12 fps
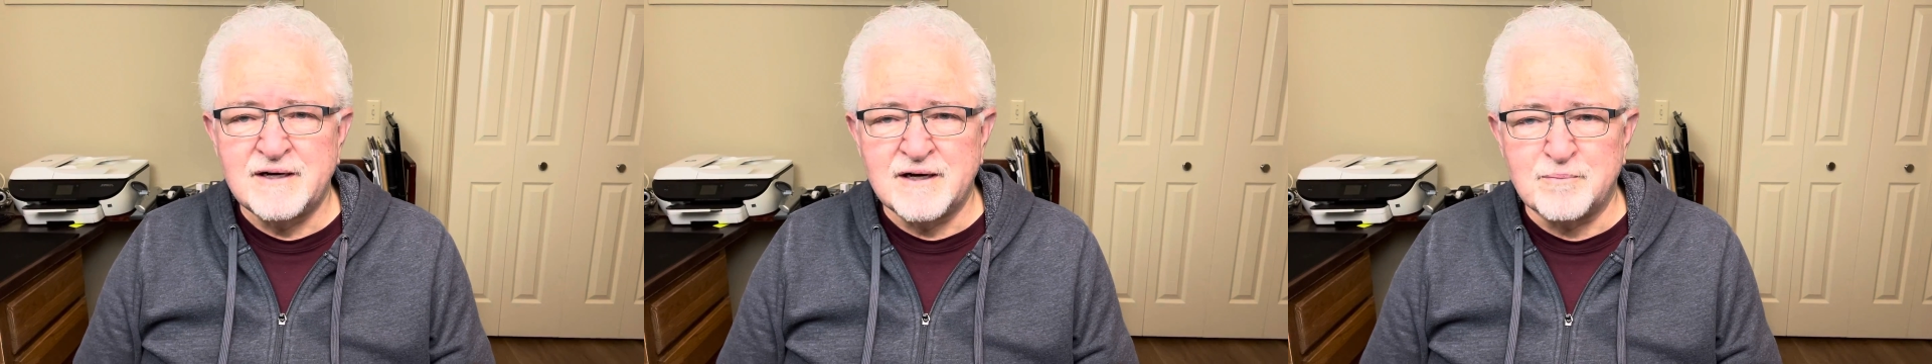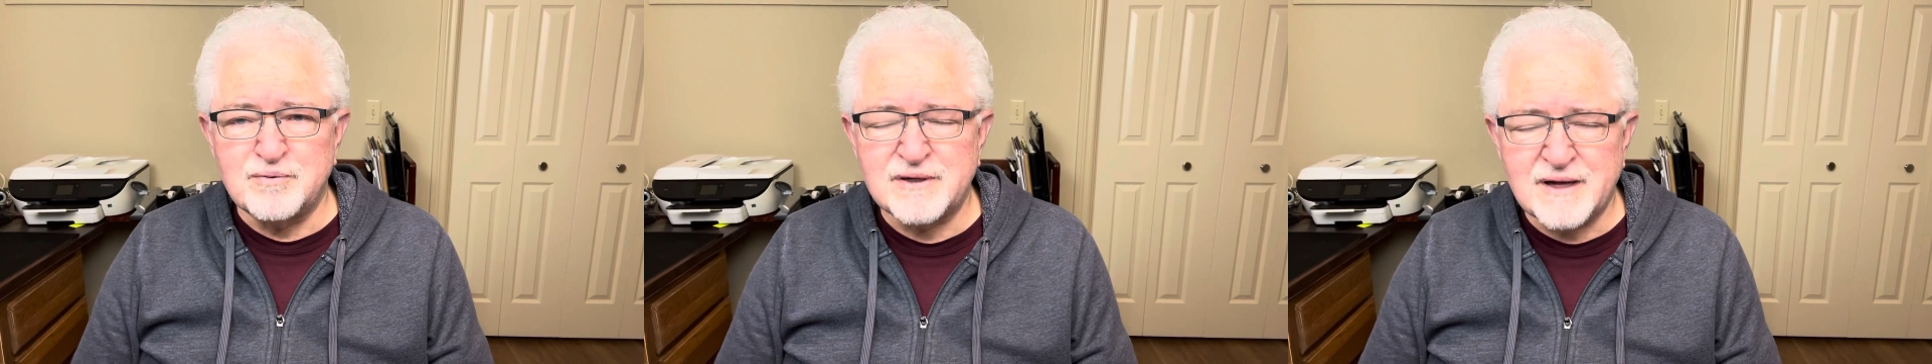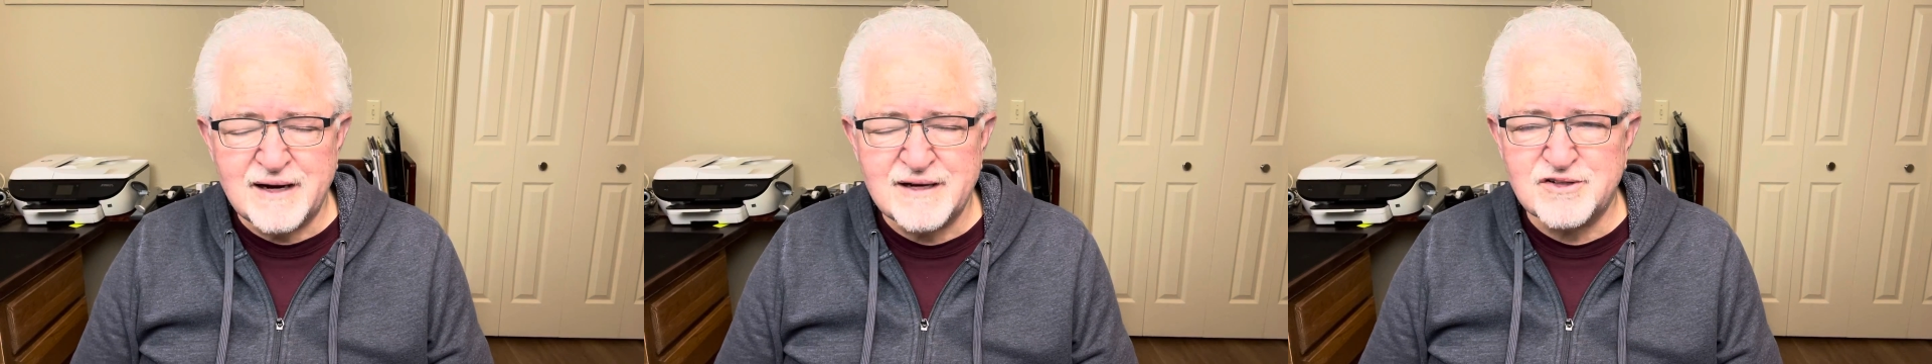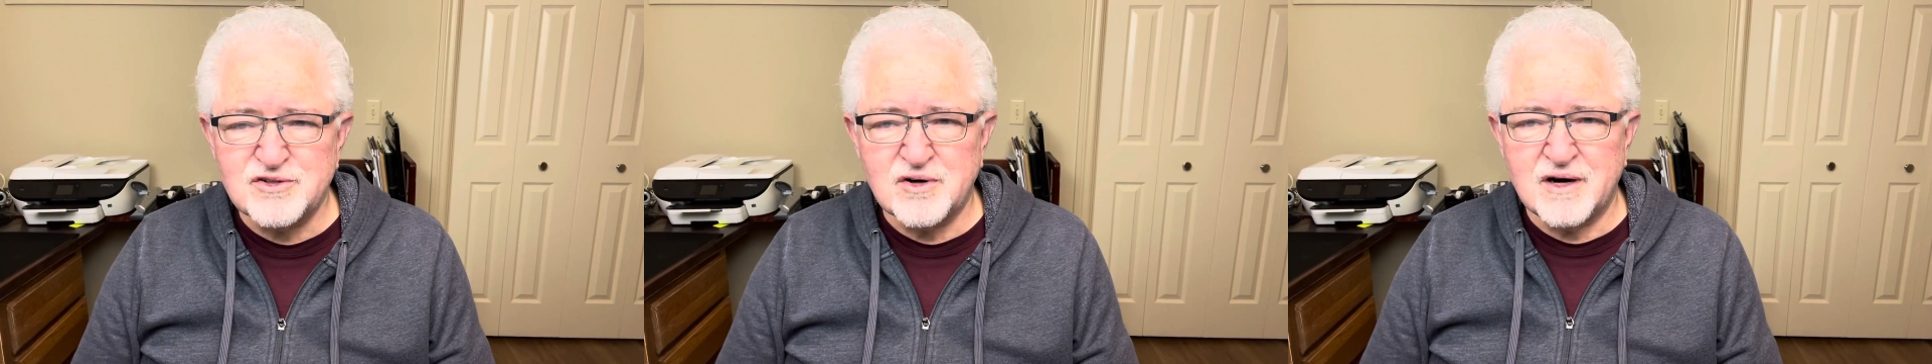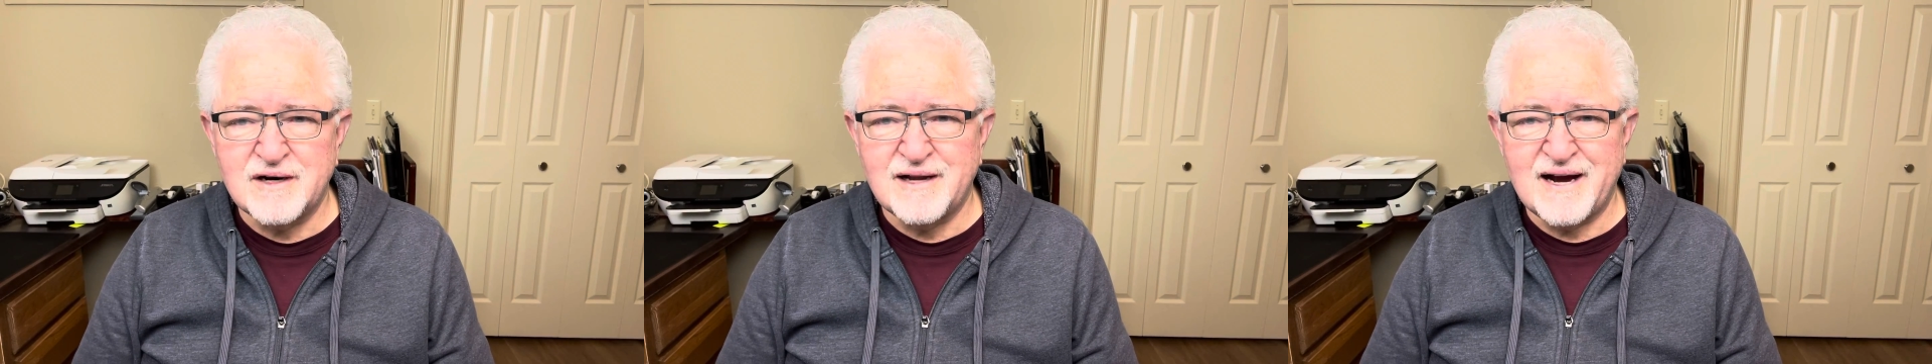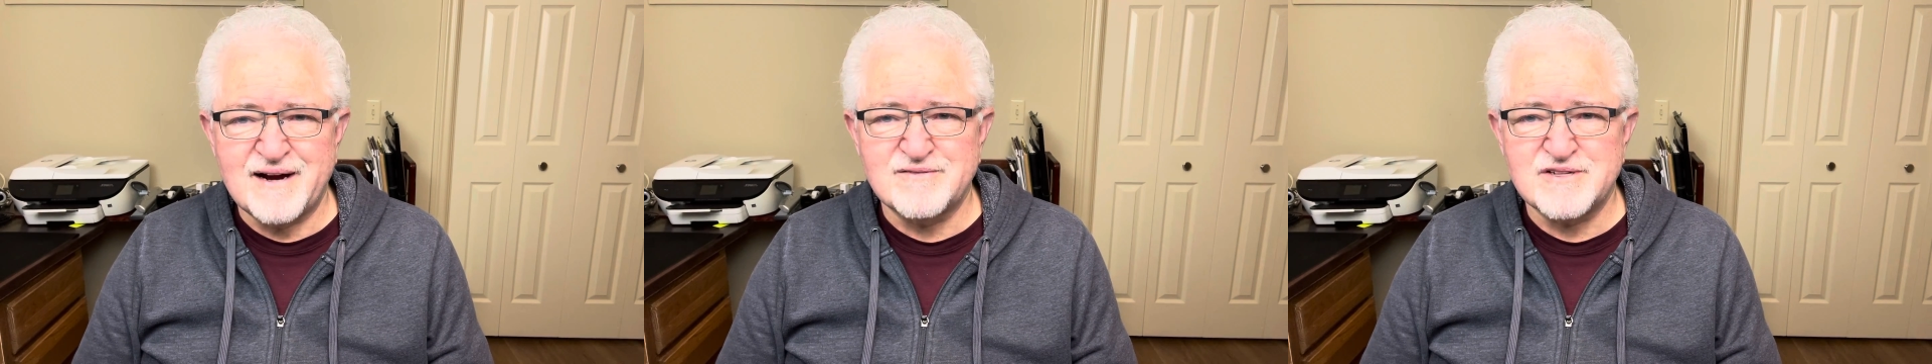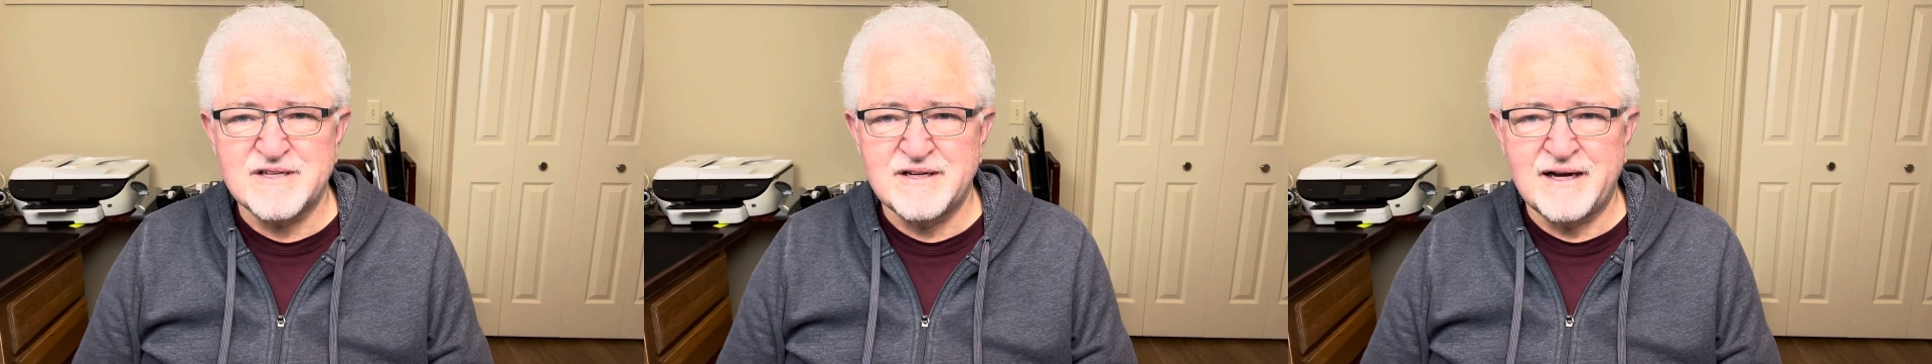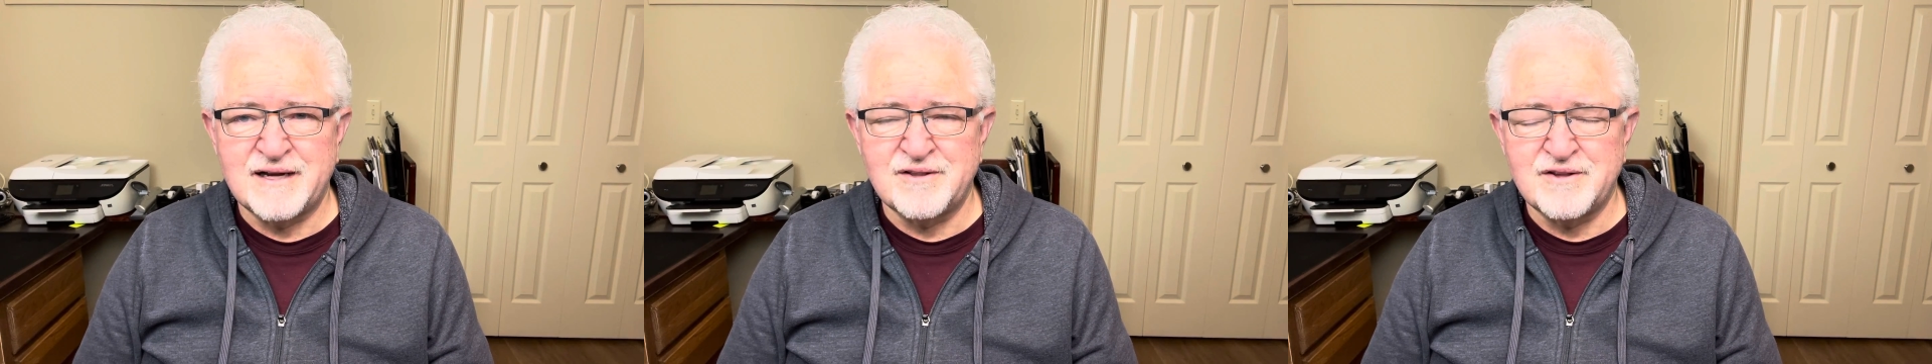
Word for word: apply it to our lives, and